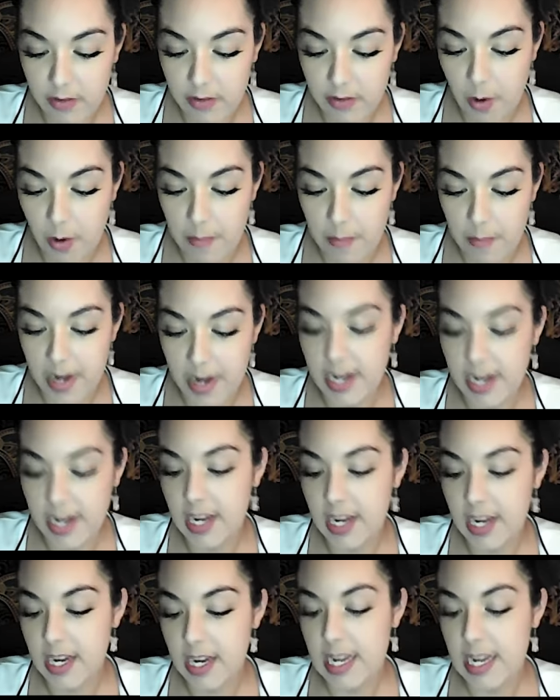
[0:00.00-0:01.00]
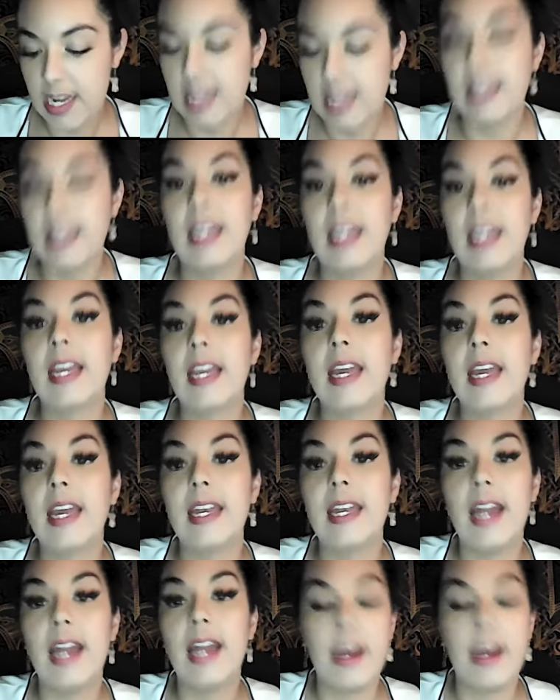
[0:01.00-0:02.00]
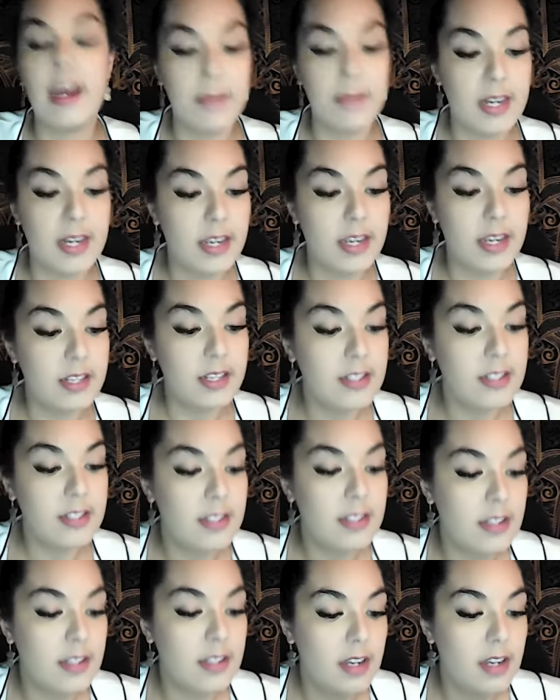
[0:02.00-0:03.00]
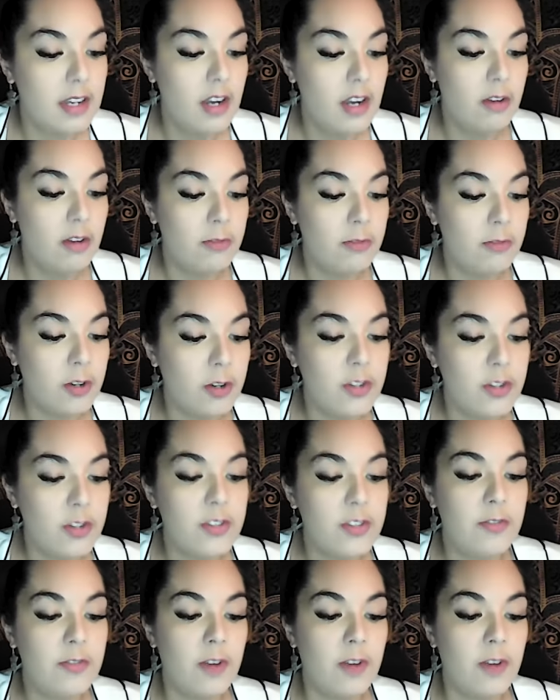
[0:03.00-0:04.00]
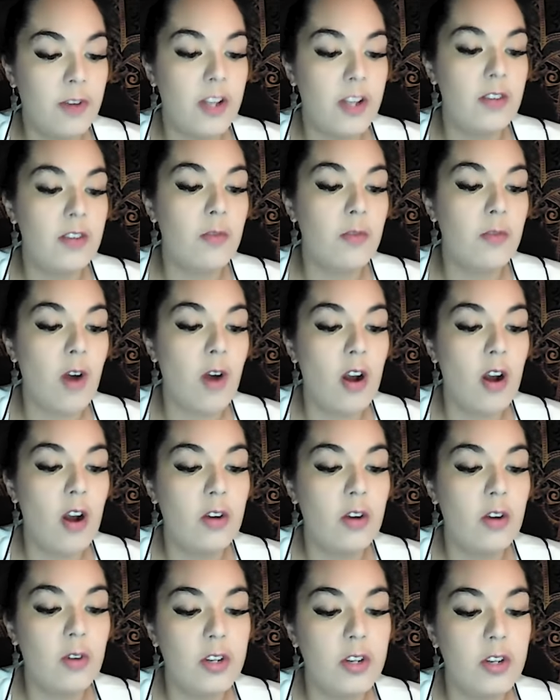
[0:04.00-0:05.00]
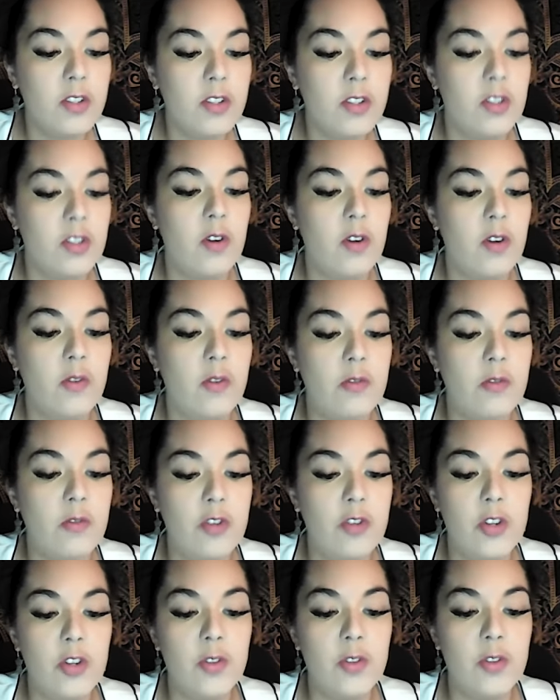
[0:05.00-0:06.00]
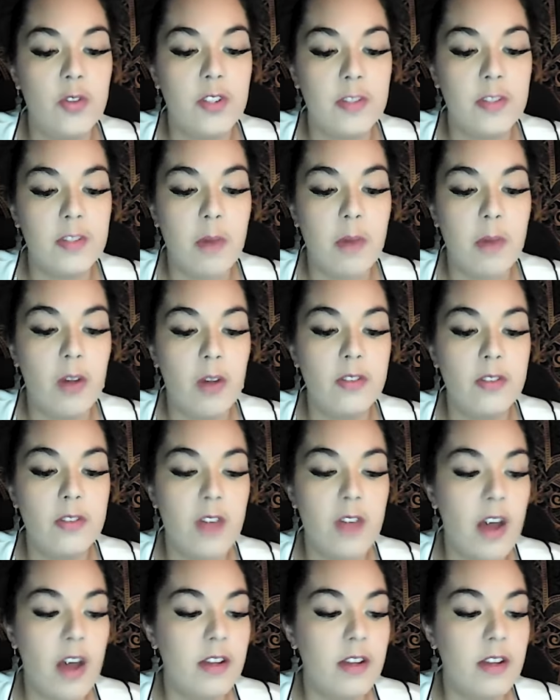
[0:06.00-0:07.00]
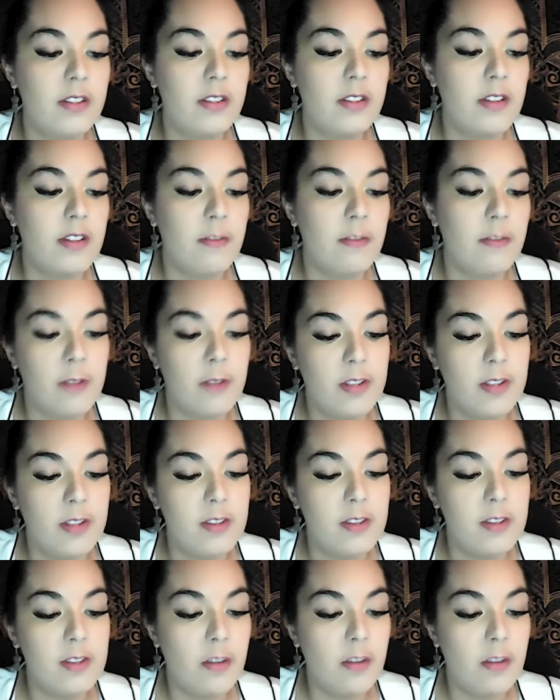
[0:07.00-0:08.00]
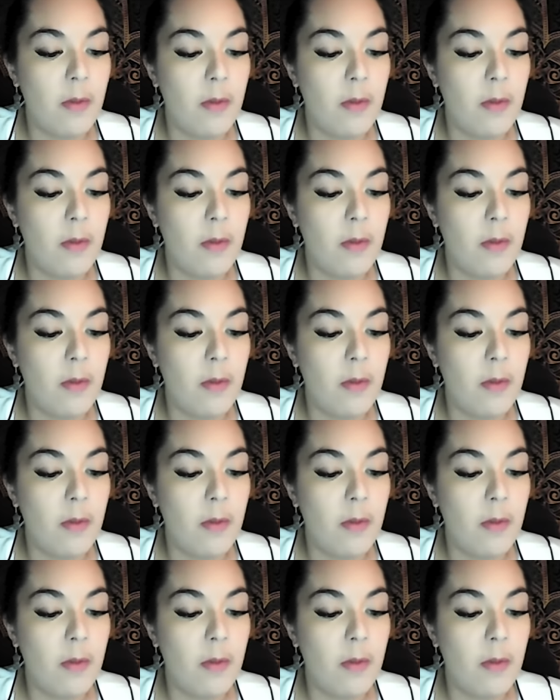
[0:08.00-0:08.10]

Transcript: for money, healing, and happiness. First, find a rock or a stone. Choose a small size that fits in